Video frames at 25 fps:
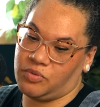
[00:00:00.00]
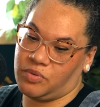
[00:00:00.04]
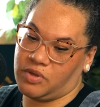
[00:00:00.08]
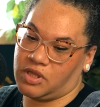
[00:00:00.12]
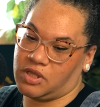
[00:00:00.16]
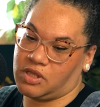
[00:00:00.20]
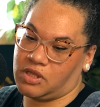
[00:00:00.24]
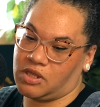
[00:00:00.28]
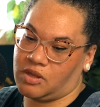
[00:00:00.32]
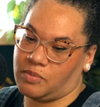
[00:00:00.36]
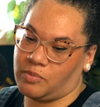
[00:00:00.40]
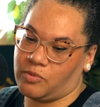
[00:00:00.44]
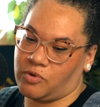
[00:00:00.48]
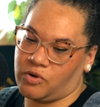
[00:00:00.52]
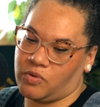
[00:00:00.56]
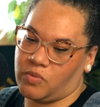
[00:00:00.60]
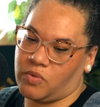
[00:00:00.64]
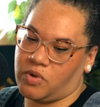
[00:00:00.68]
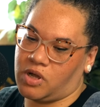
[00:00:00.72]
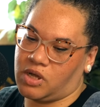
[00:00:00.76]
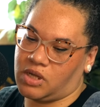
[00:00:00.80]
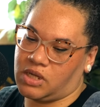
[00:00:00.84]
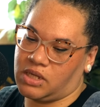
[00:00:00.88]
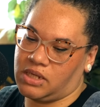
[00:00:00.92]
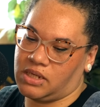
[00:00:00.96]
doing a lot more
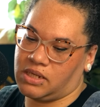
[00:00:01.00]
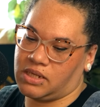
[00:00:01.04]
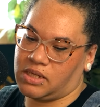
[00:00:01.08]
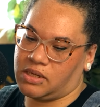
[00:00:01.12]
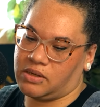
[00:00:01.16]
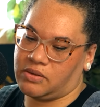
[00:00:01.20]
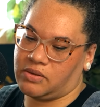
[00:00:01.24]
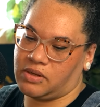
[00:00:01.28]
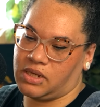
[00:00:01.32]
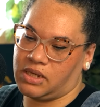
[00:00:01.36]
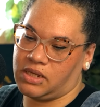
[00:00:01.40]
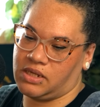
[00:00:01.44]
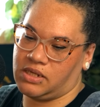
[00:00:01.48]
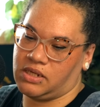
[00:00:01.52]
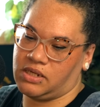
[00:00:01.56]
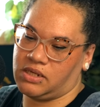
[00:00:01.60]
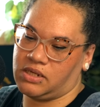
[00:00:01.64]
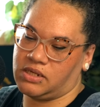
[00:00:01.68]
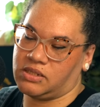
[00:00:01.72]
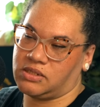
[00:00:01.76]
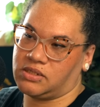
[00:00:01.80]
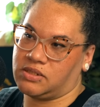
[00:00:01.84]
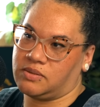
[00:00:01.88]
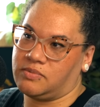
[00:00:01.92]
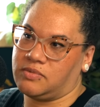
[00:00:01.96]
walking now, and I
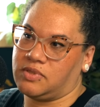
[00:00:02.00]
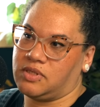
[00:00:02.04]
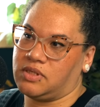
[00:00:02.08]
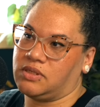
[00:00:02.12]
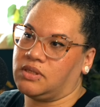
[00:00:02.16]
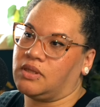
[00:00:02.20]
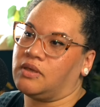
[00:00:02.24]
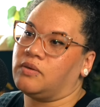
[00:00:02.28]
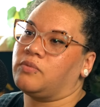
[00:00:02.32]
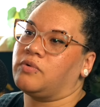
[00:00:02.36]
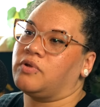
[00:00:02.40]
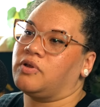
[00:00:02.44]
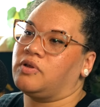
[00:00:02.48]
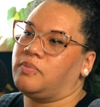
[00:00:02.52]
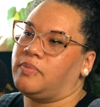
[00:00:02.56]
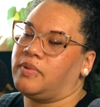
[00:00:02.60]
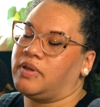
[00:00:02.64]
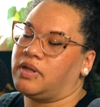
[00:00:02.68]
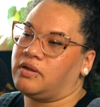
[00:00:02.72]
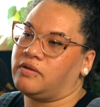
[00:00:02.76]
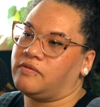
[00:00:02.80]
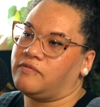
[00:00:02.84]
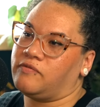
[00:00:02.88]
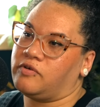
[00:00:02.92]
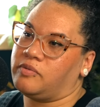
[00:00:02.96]
needed something that worked
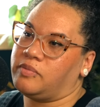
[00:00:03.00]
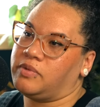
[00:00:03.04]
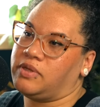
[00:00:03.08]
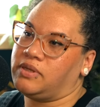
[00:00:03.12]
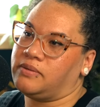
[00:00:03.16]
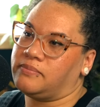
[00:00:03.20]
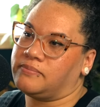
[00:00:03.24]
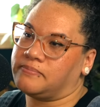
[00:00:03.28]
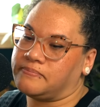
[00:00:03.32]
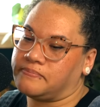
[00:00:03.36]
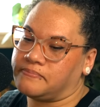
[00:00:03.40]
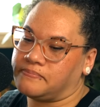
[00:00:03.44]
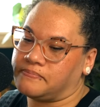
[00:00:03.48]
better for me.